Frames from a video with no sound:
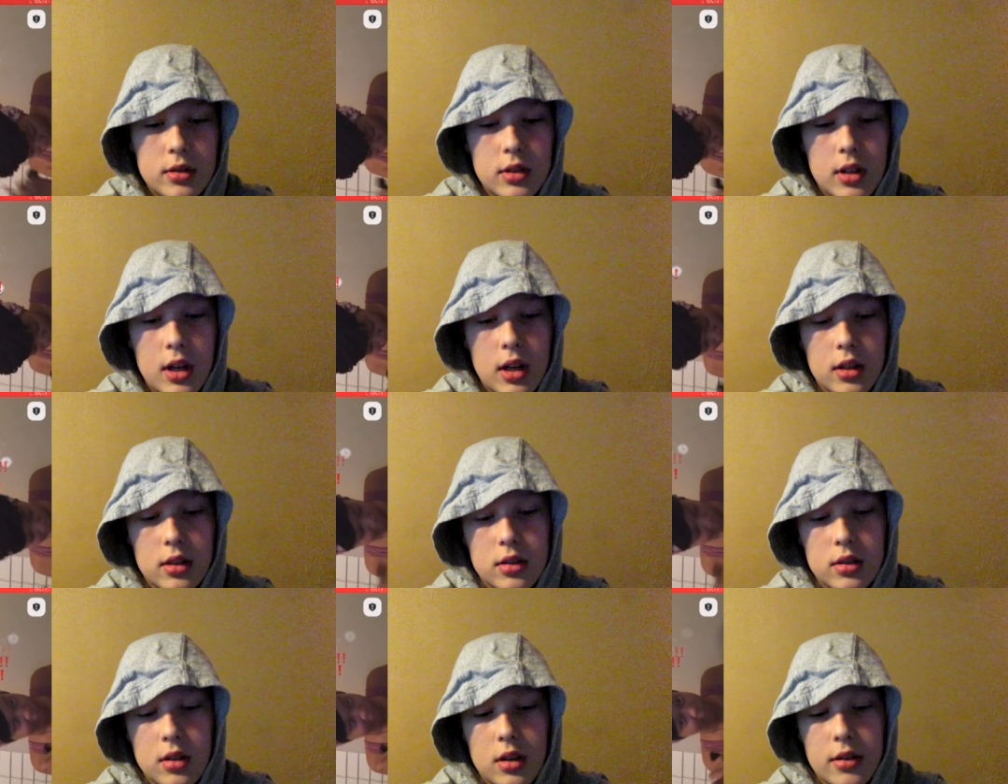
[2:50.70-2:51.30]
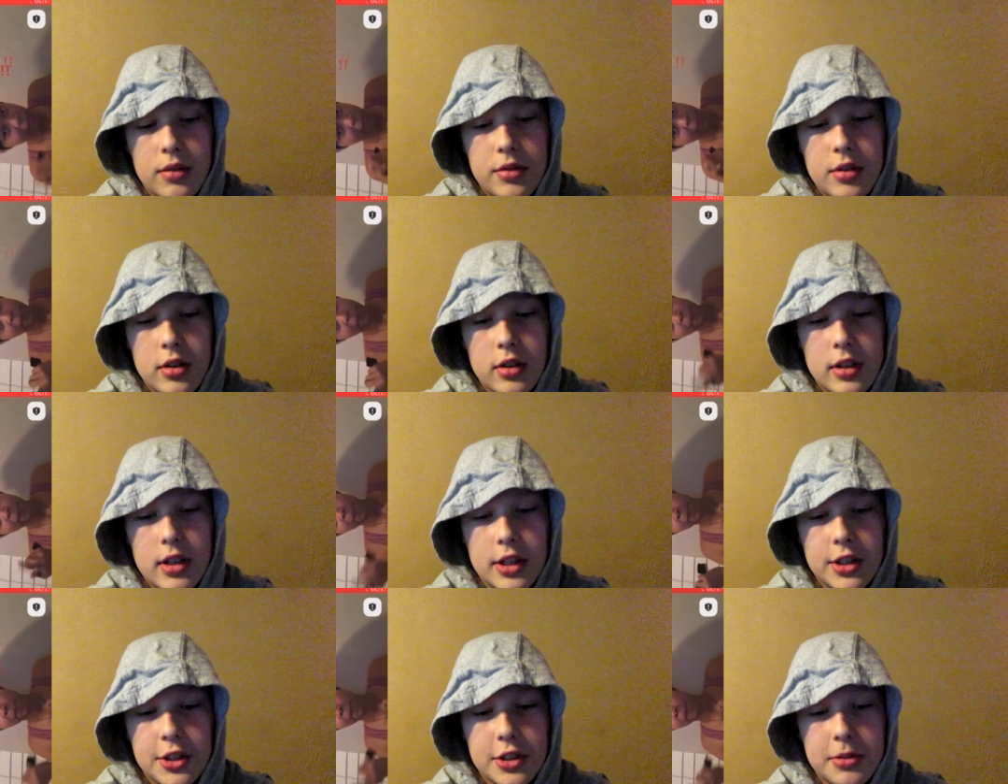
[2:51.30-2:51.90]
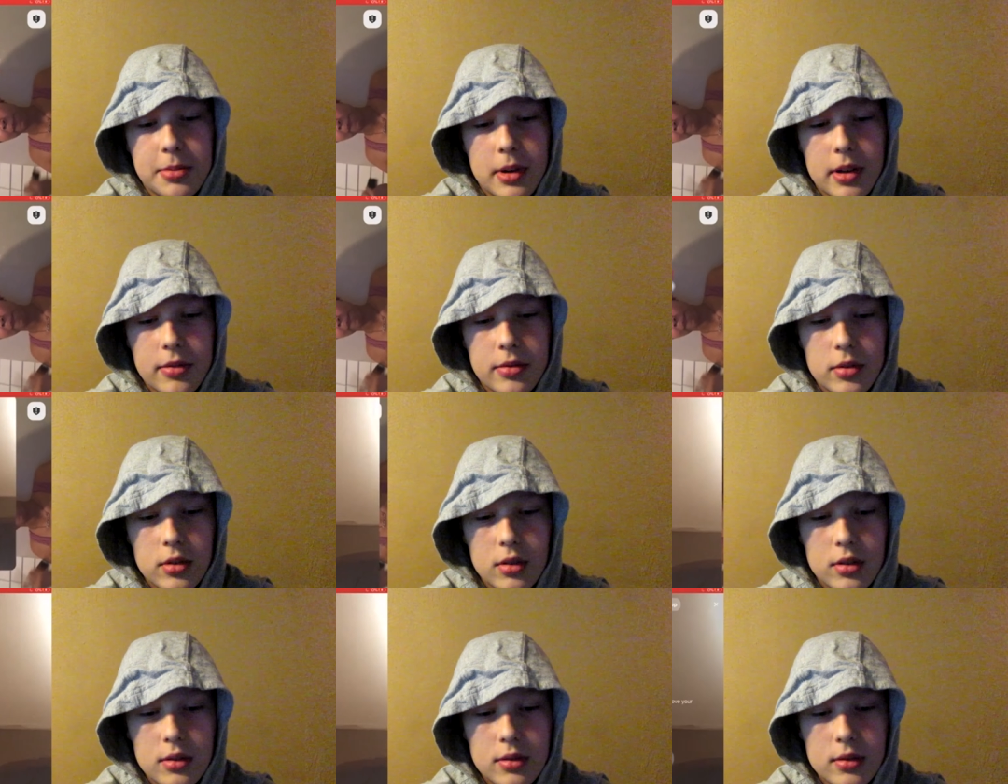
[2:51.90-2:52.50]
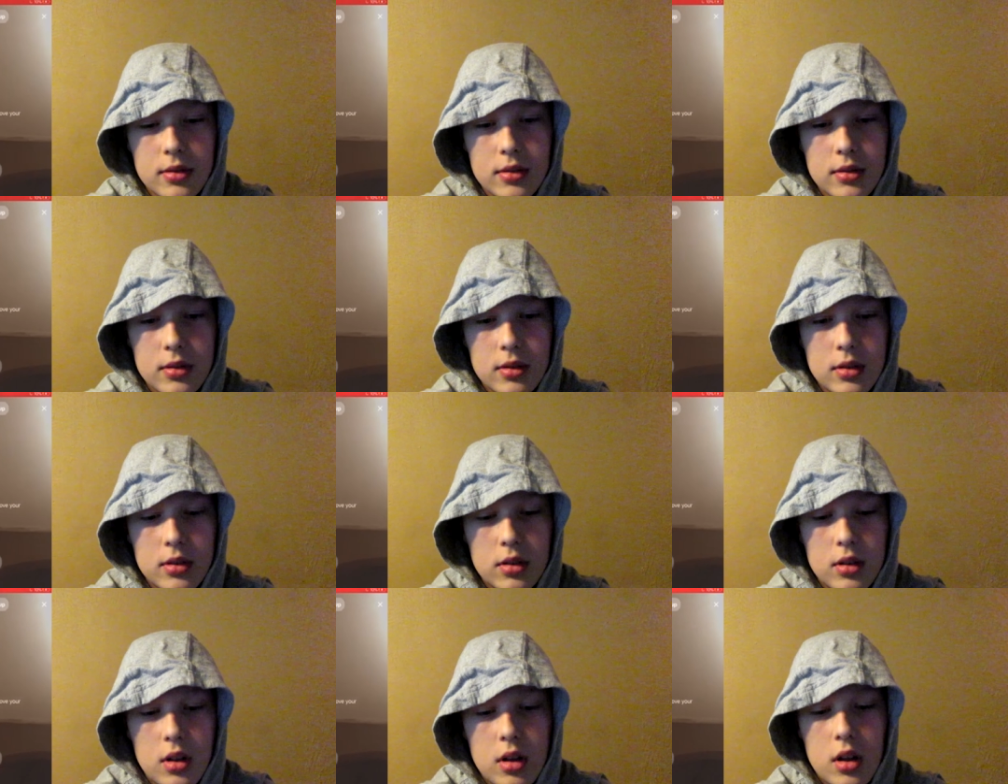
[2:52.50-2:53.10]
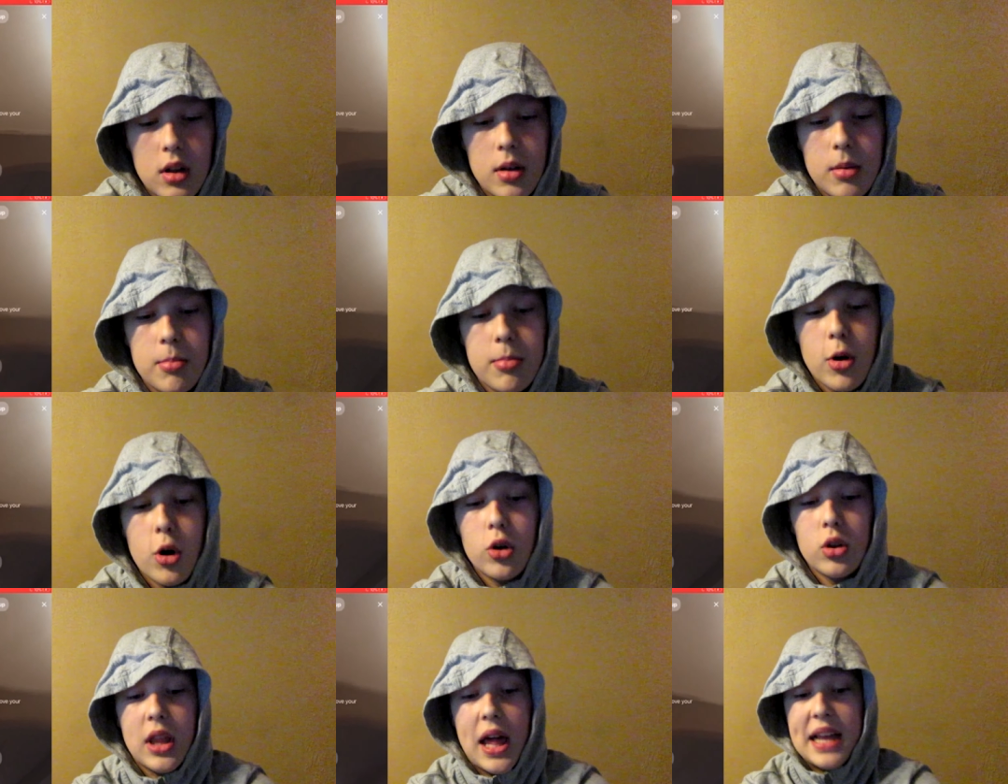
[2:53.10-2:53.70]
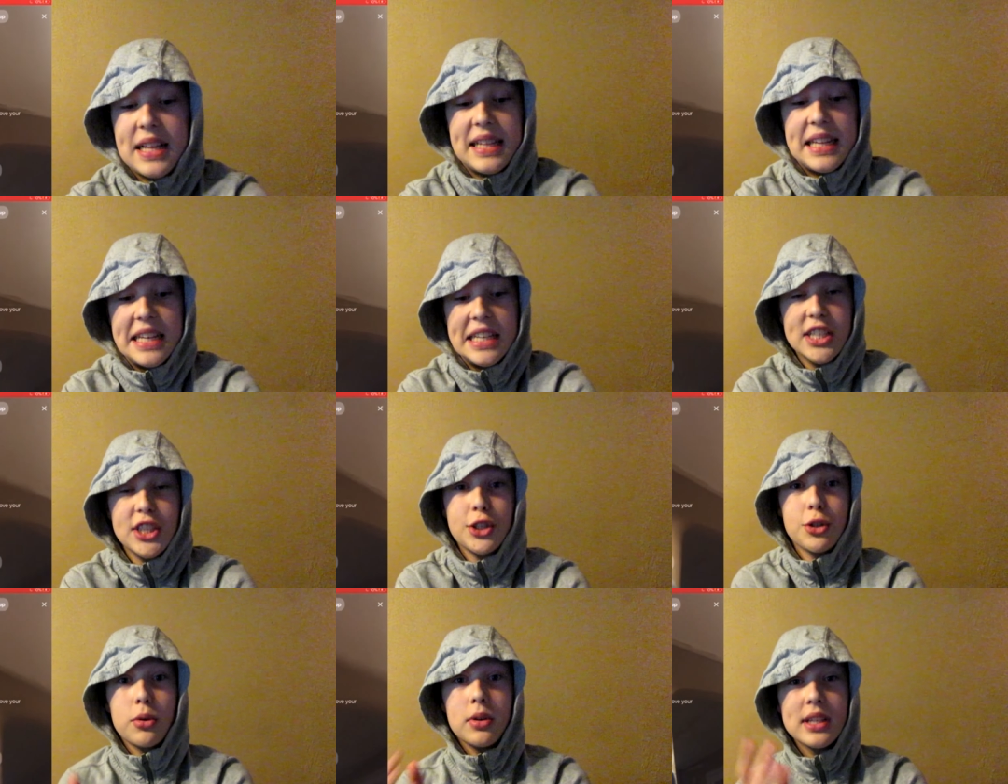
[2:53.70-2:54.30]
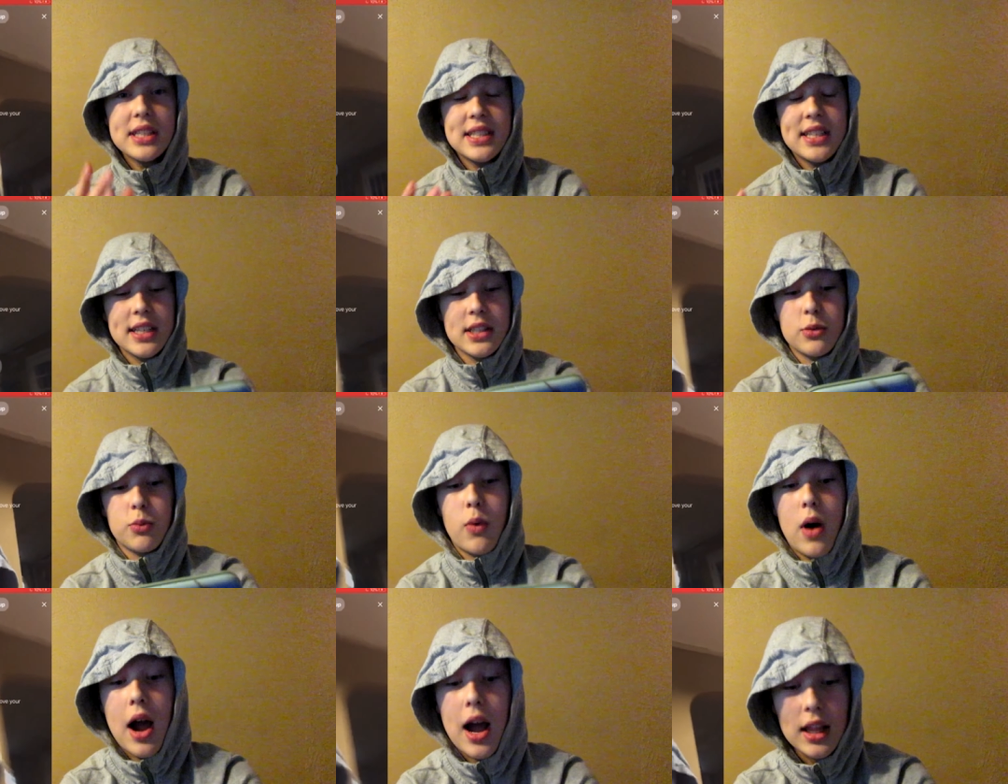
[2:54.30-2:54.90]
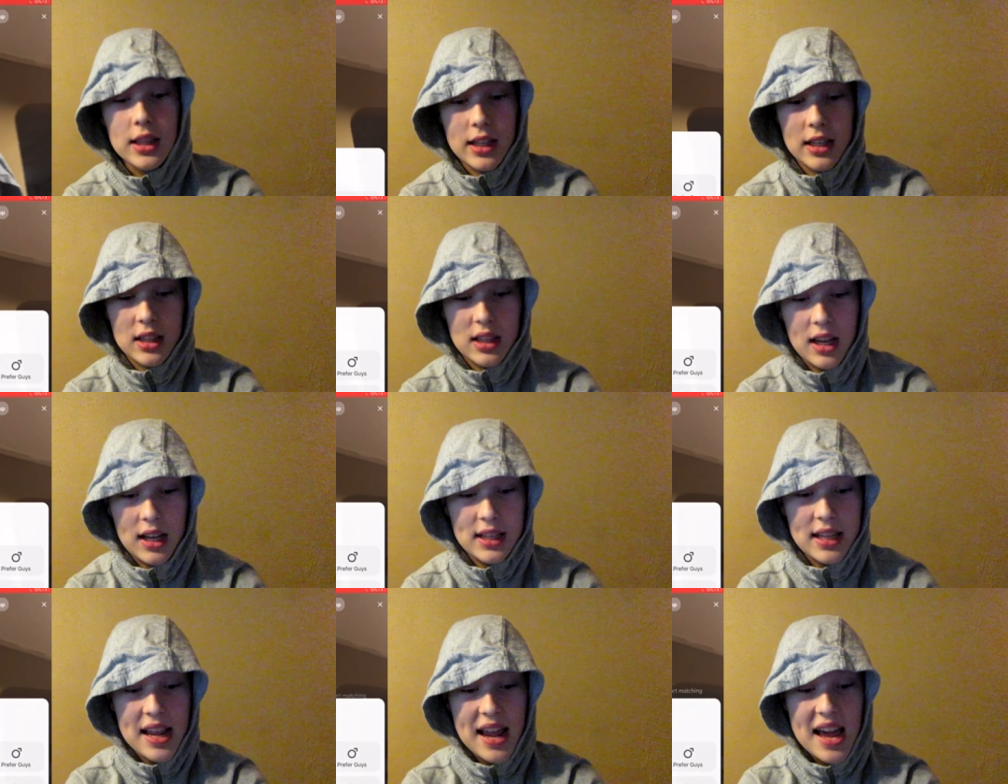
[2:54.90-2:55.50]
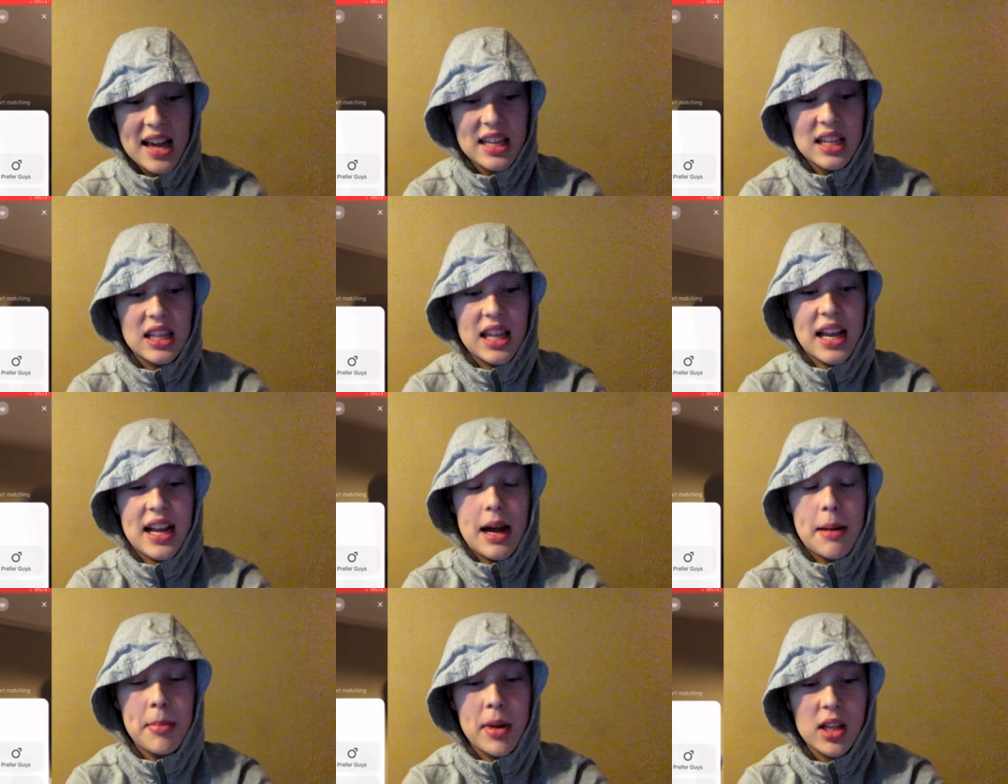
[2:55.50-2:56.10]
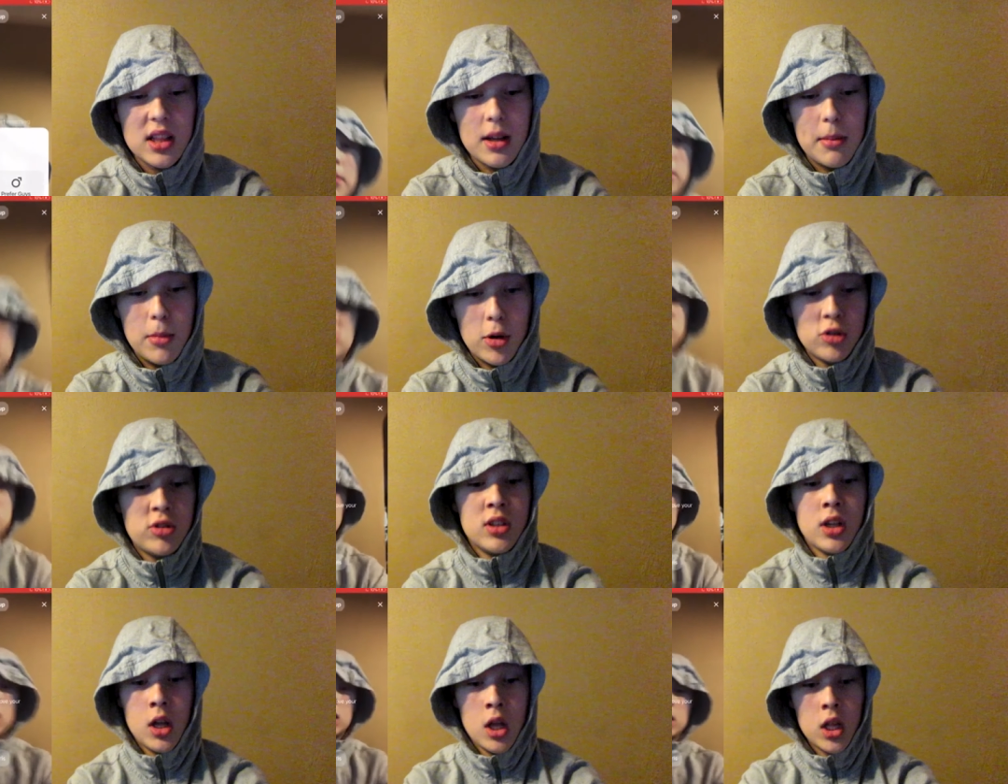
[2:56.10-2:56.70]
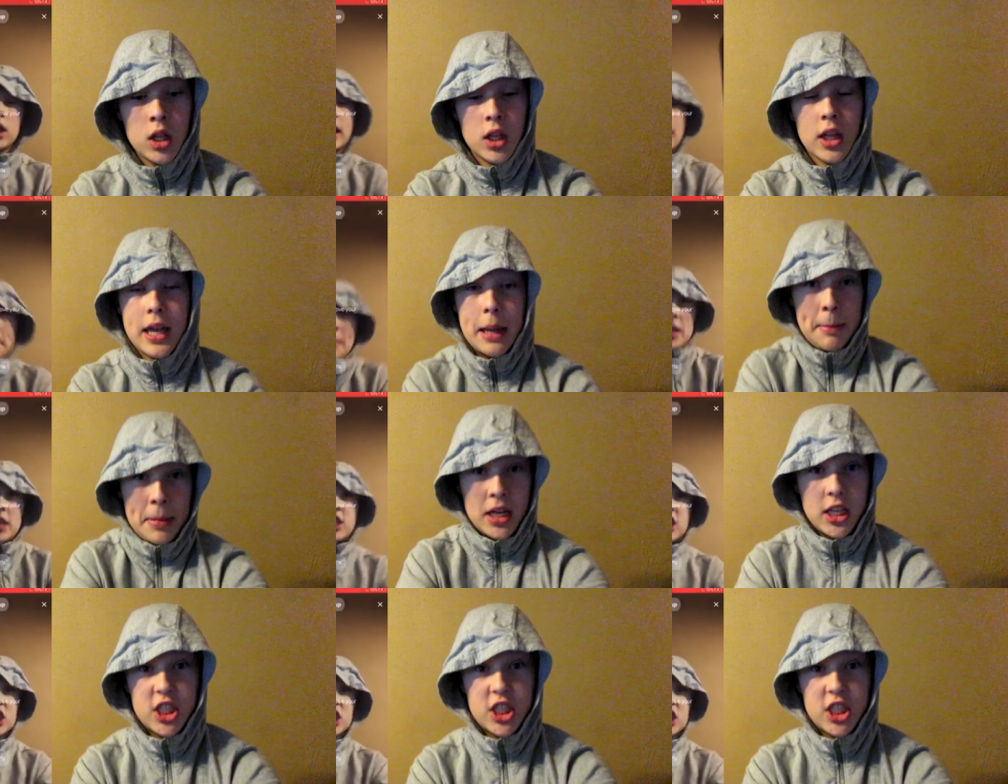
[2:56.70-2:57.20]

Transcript: That's tough. You're disrespectful. Bro, like, these shorties is wildin'. Like, they acting like I'm not the most... Look at me.